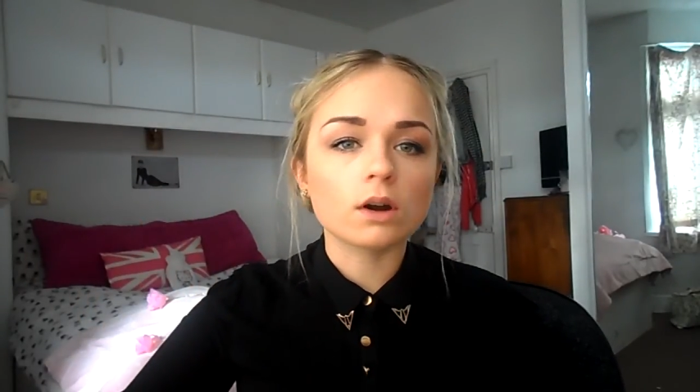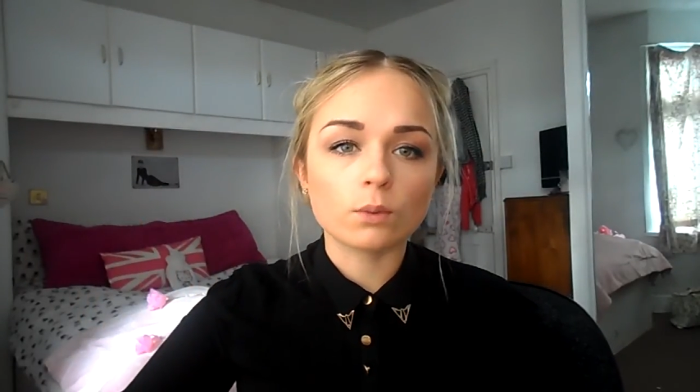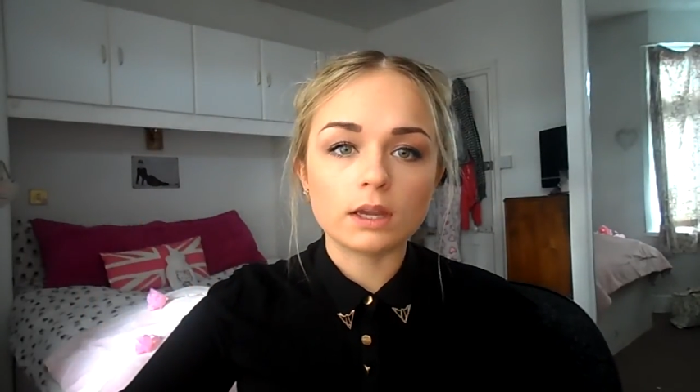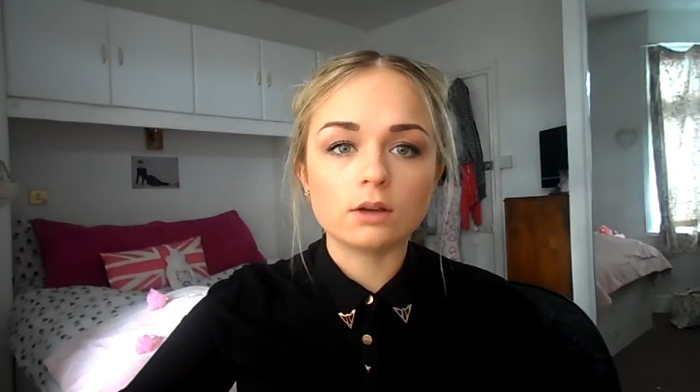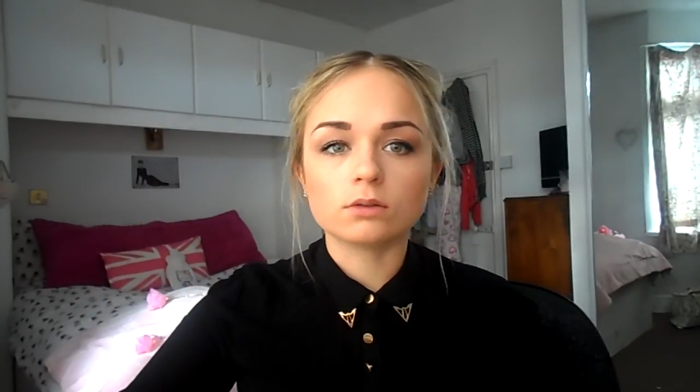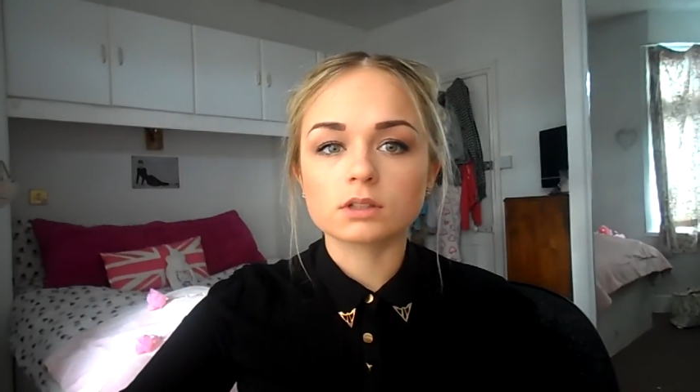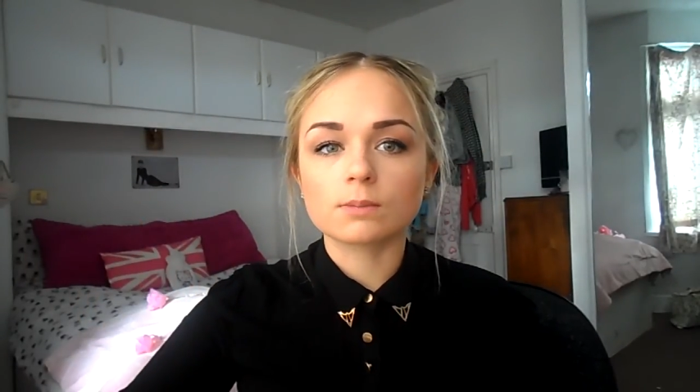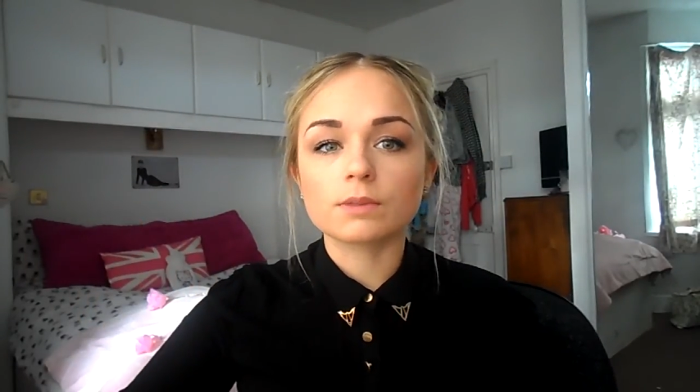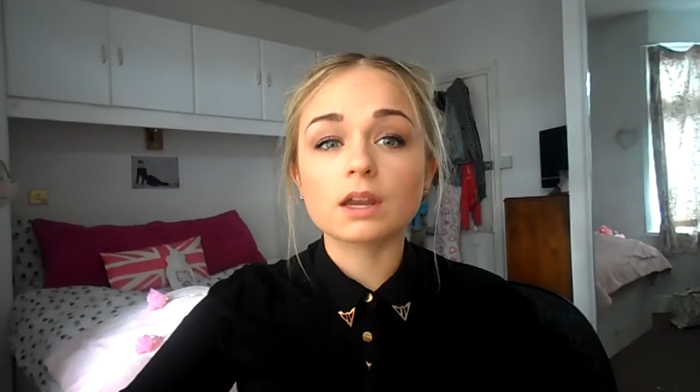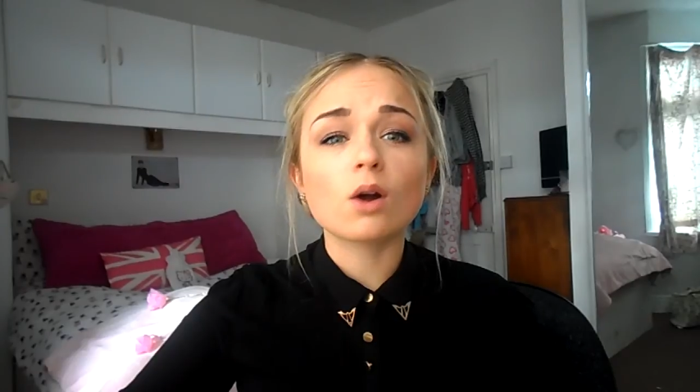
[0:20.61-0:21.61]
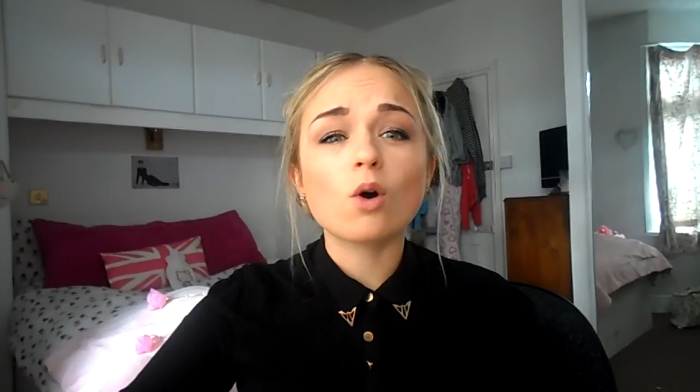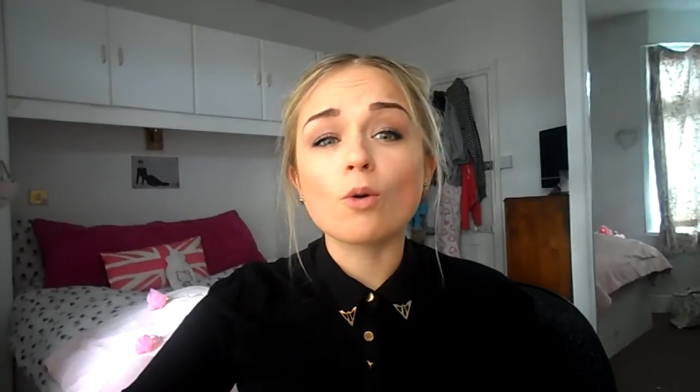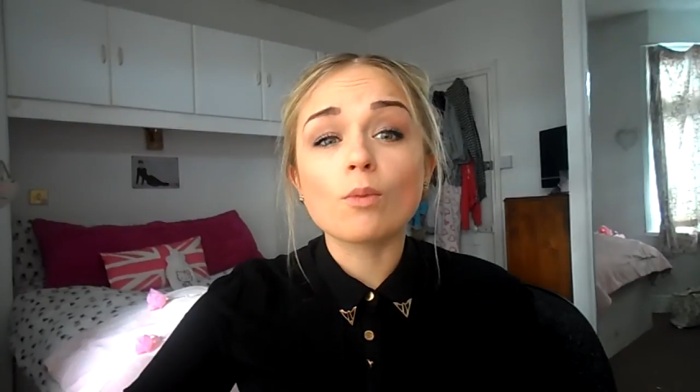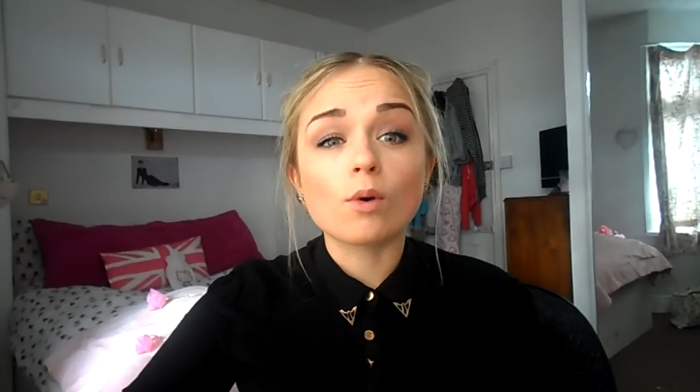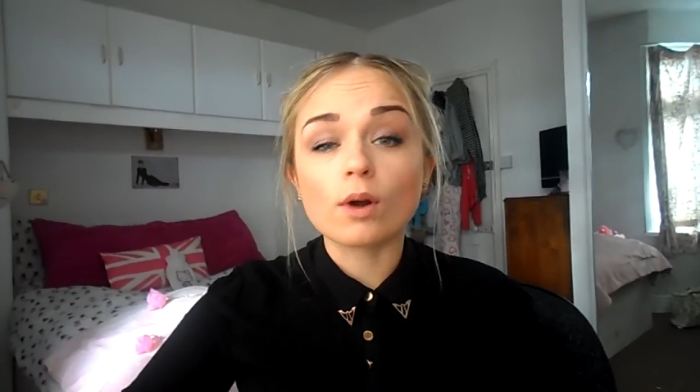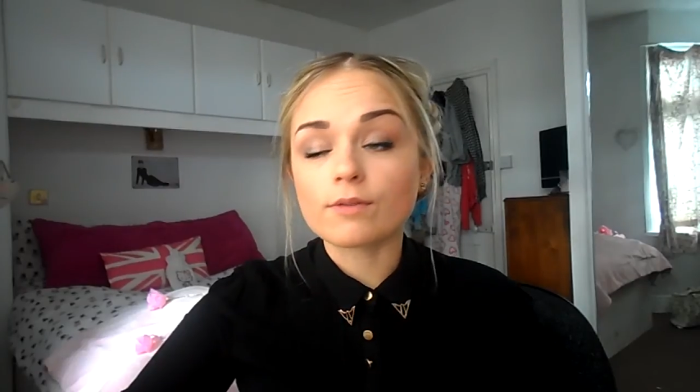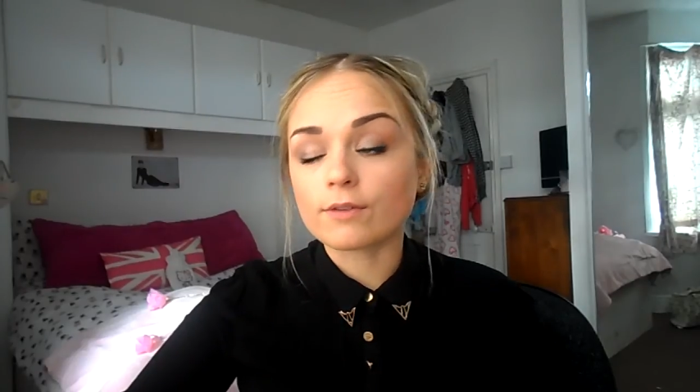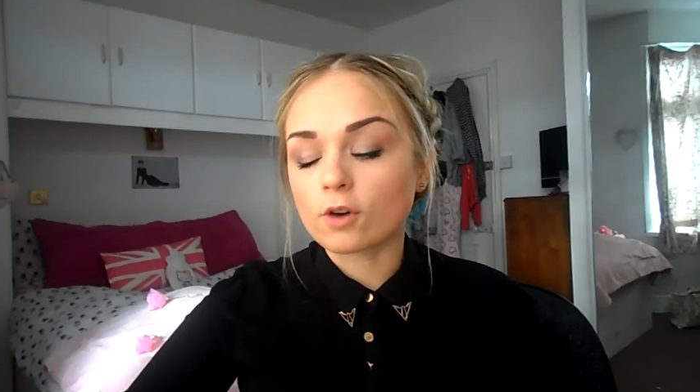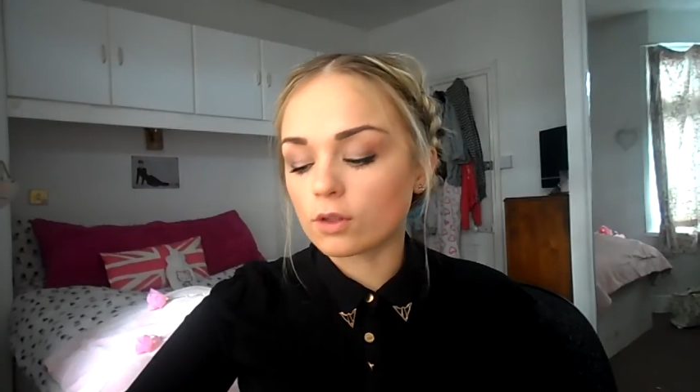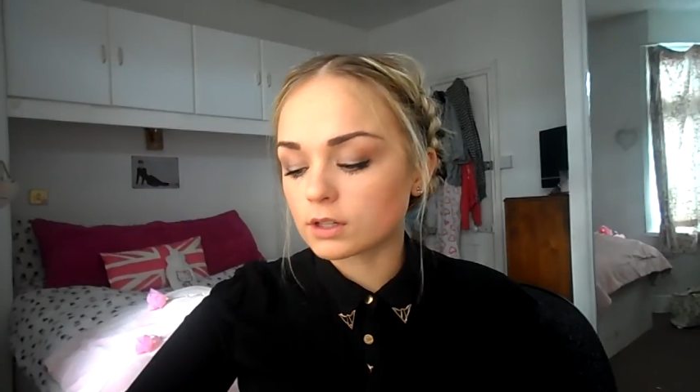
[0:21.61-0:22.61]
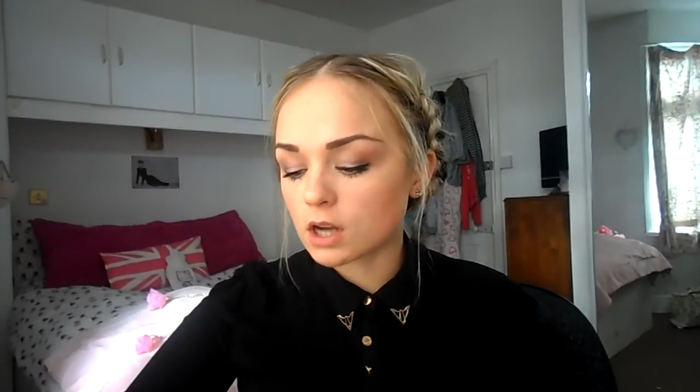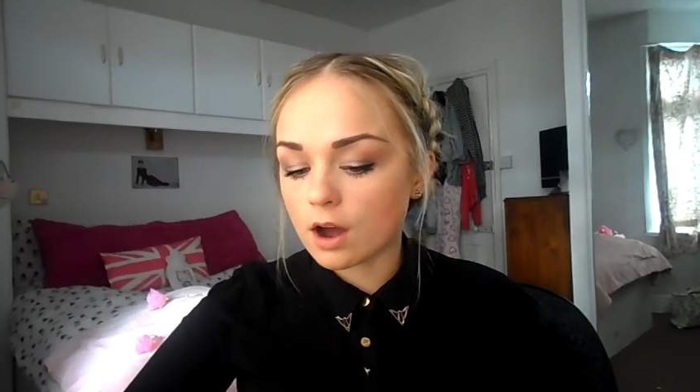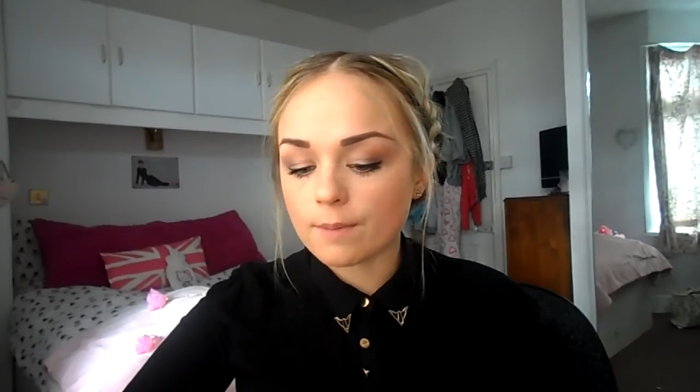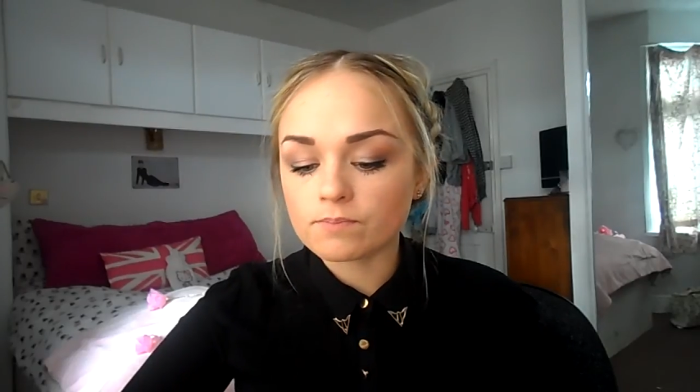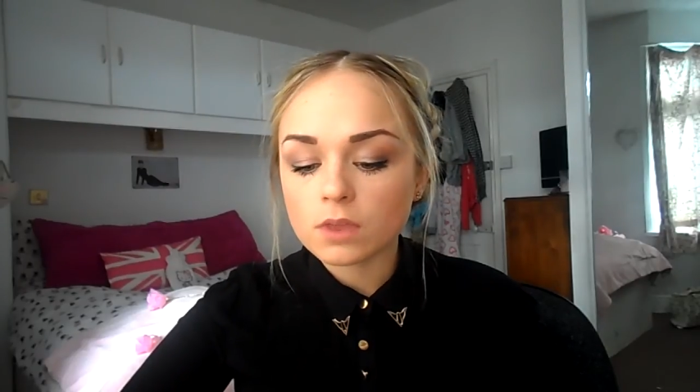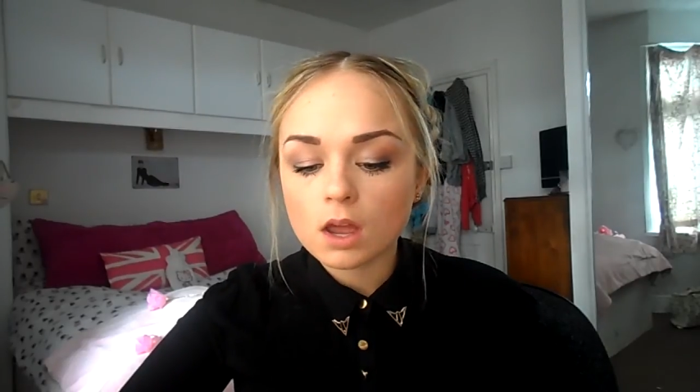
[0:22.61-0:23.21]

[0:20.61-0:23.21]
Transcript: one a week or something, or more if I've got the time.